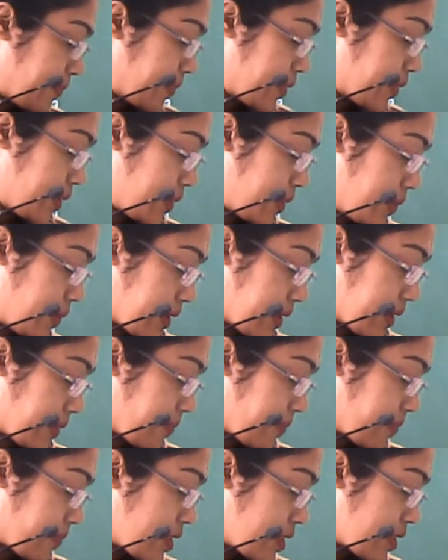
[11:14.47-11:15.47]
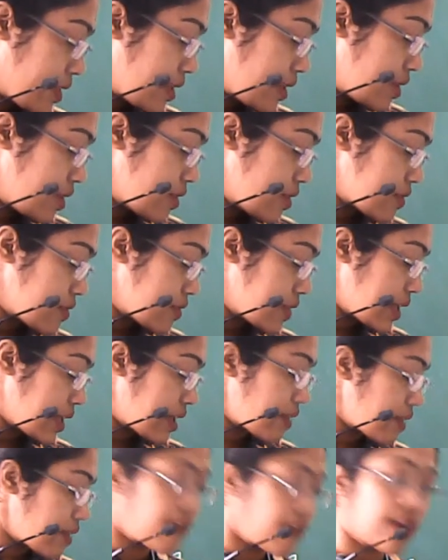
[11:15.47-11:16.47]
Okay. So there
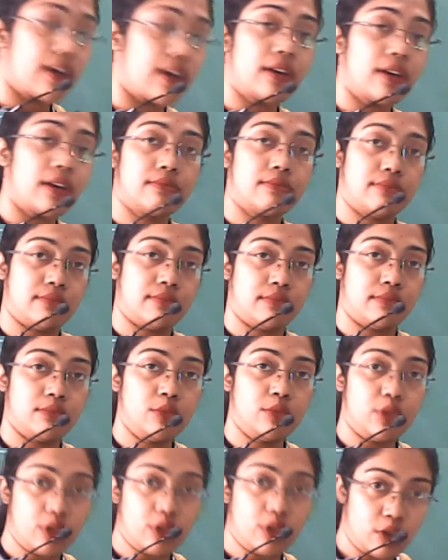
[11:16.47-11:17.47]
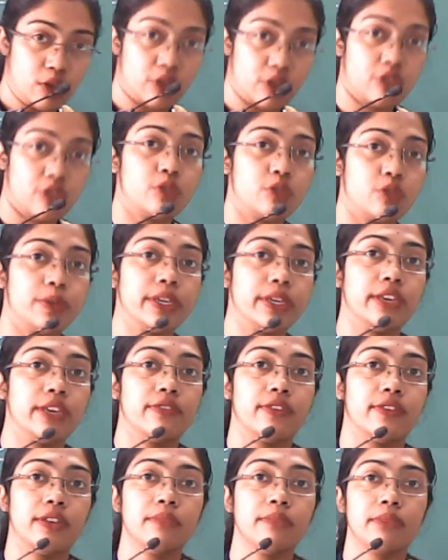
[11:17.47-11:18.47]
are more notes to be given,
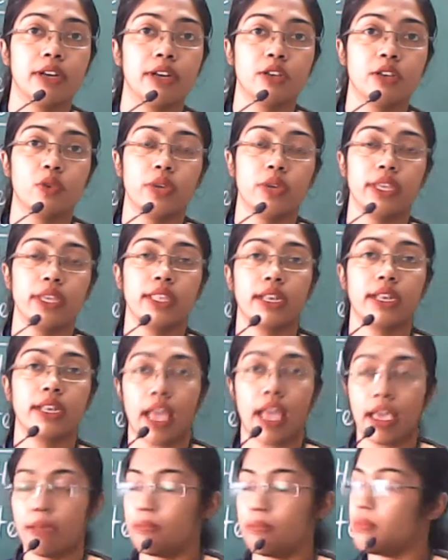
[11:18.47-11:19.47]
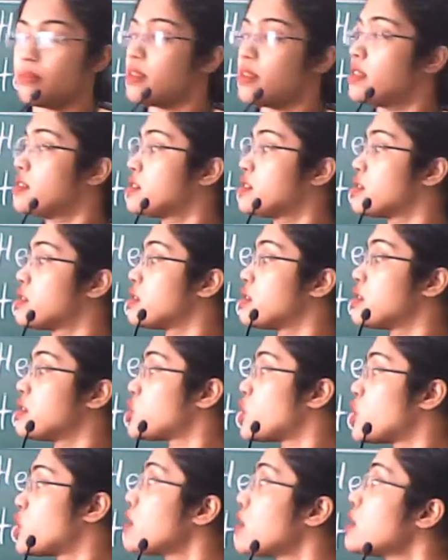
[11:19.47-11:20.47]
but today the time is
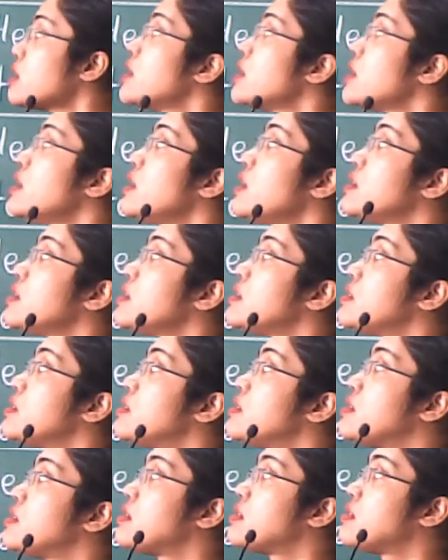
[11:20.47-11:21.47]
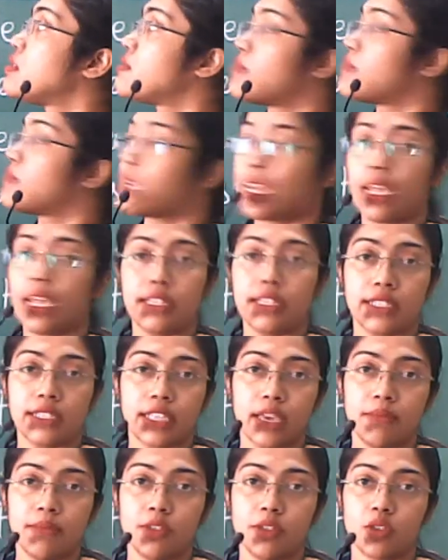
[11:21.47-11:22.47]
short. The class time
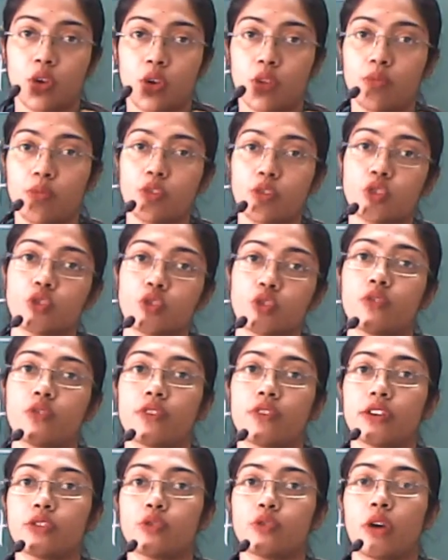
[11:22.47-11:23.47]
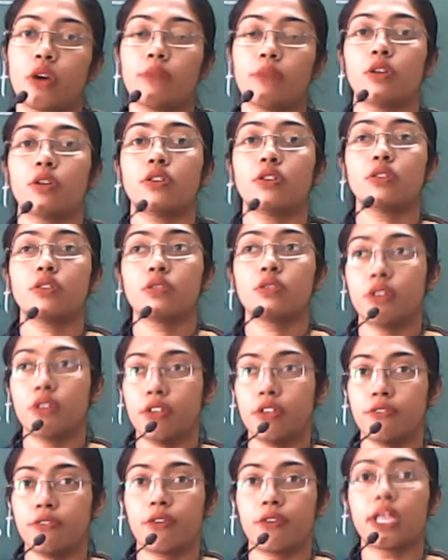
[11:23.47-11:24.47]
is almost over, so I'm not going
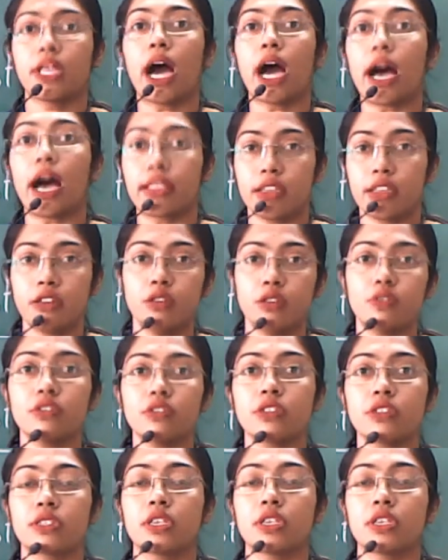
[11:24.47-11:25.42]
for the other notes,